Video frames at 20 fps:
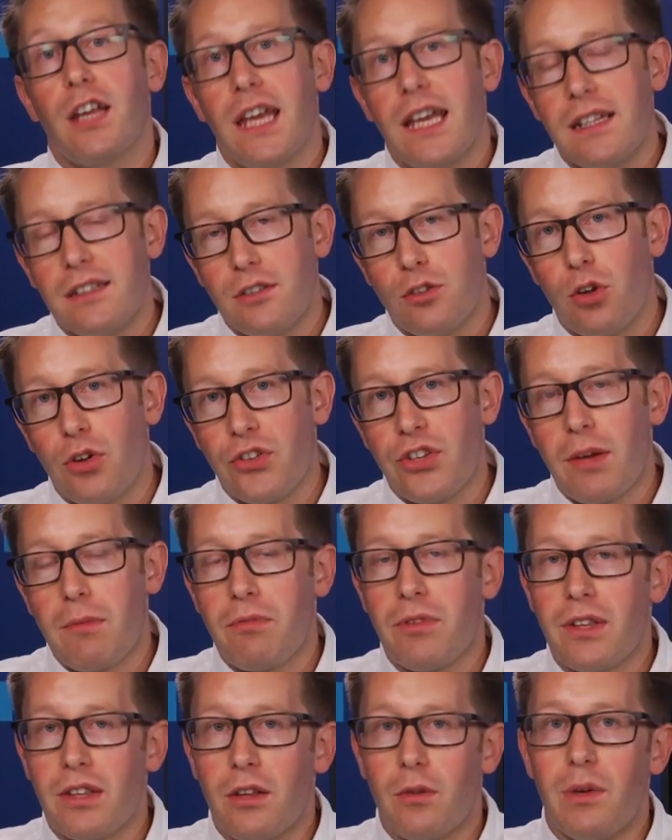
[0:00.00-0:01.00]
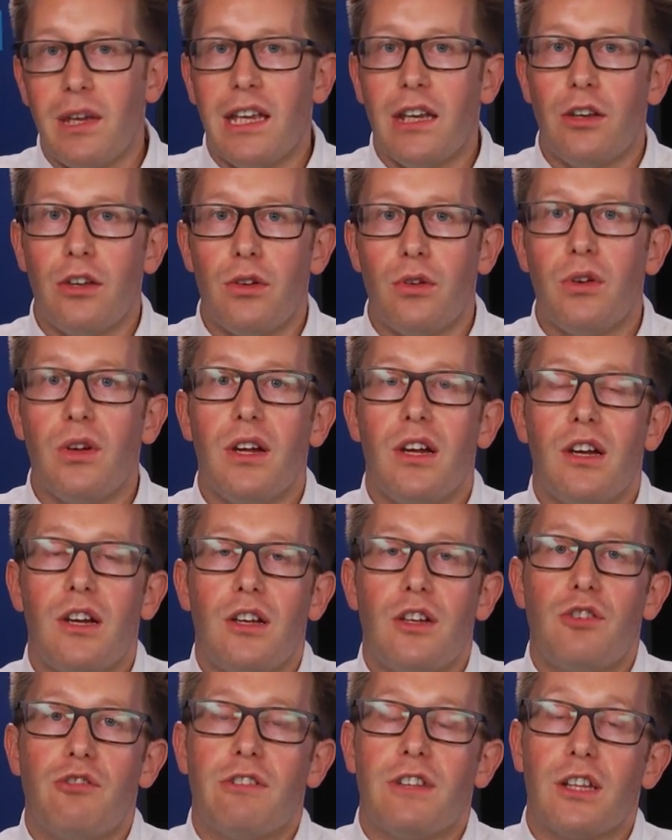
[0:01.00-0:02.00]
It's not something that we can do
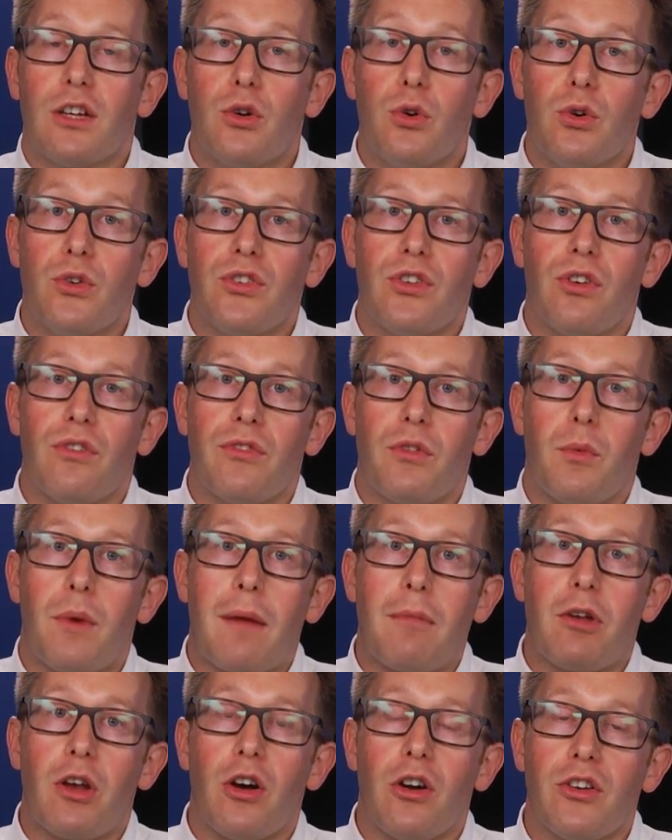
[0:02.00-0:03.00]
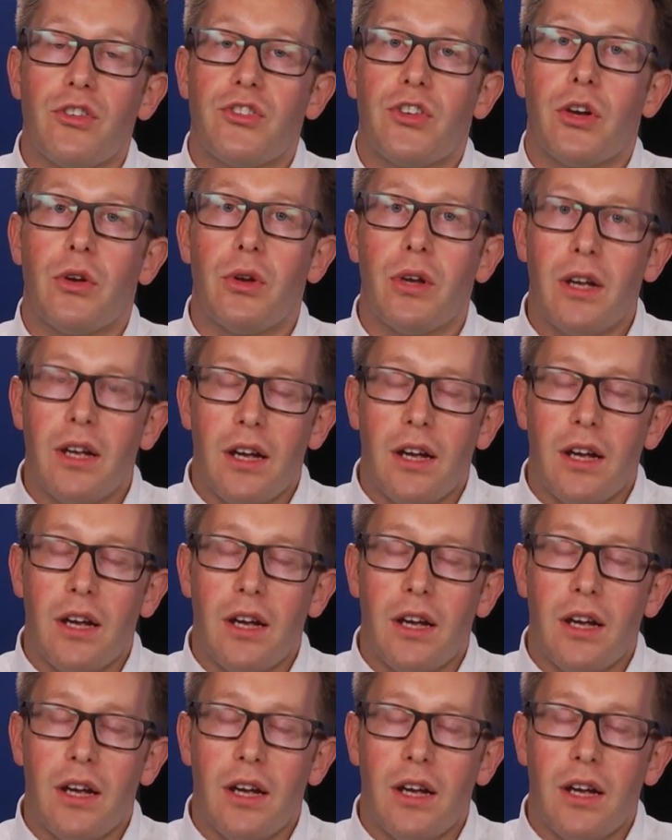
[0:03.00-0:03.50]
during the course of the webinar, so